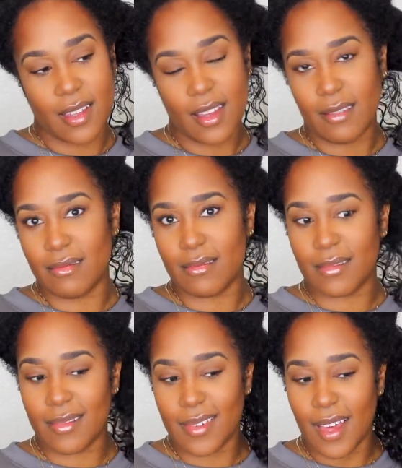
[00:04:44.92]
Oh.
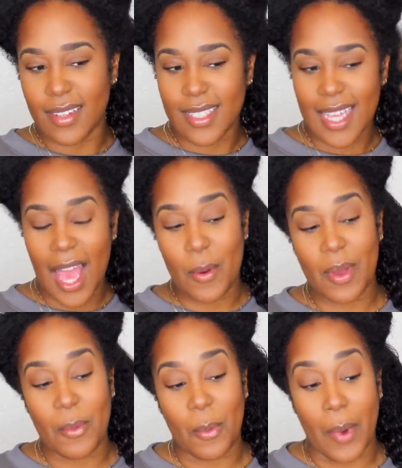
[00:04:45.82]
Y'all see how
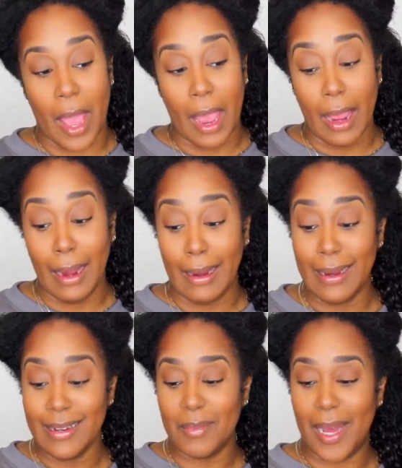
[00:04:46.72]
it
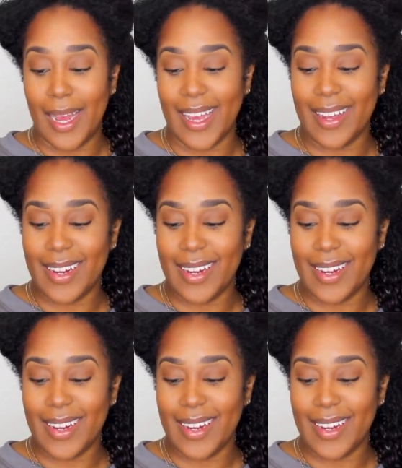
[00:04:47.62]
weighed my hair